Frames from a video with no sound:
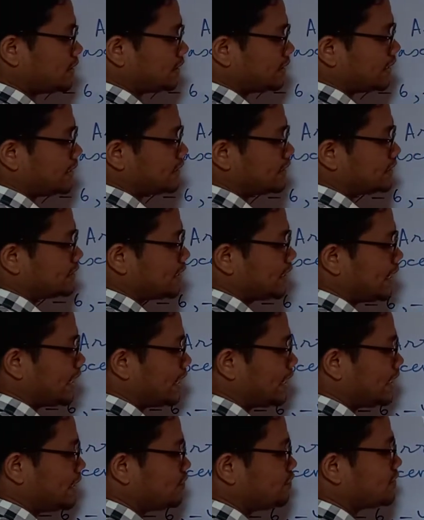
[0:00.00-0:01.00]
there is a
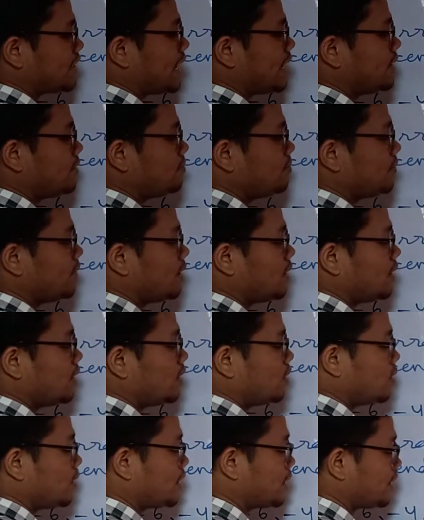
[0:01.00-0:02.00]
negative sign,
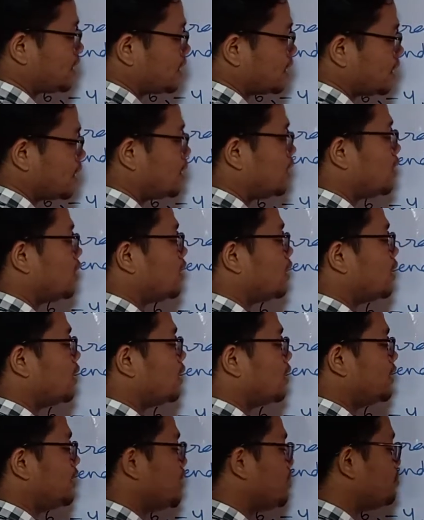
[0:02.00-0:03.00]
okay,
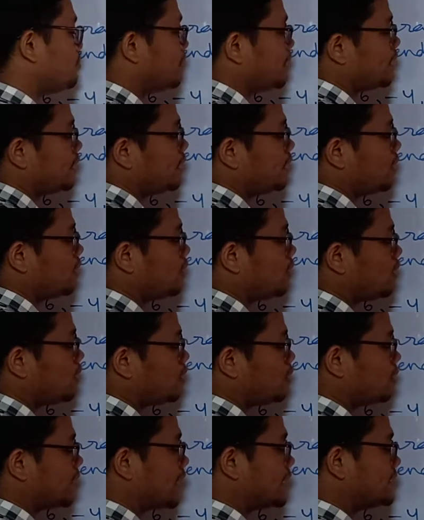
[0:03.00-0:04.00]
numbered, or
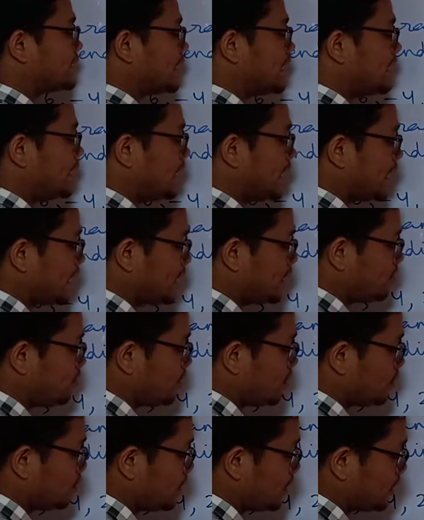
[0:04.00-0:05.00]
you can say negative
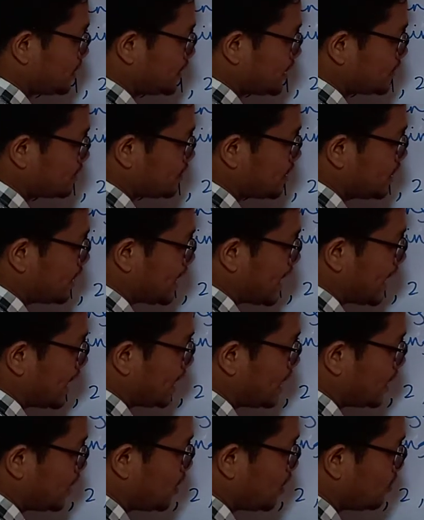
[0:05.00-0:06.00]
number, this will
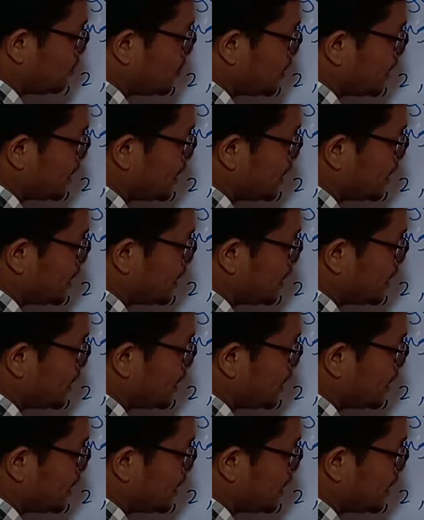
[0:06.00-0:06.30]
directly convert